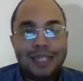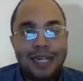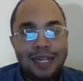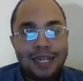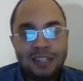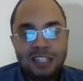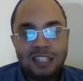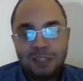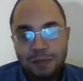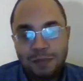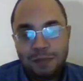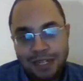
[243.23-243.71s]

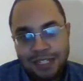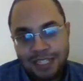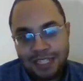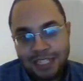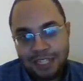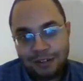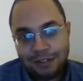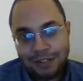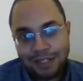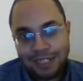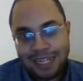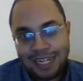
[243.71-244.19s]
enough space
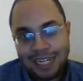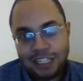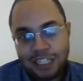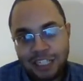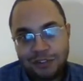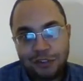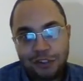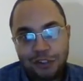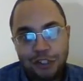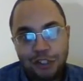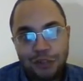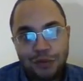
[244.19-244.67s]
here at the edge
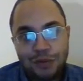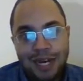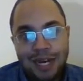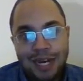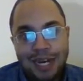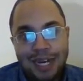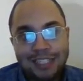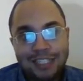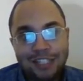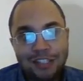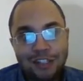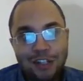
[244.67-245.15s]
for 2
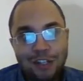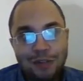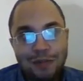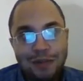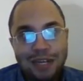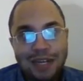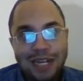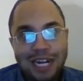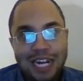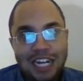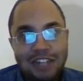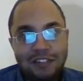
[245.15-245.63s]
eyes. It's going
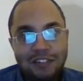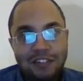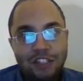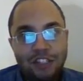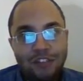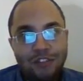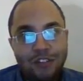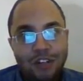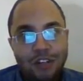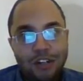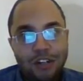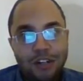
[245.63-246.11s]
to be kind of a
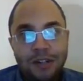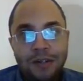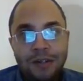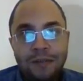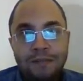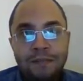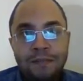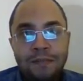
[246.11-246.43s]
struggle.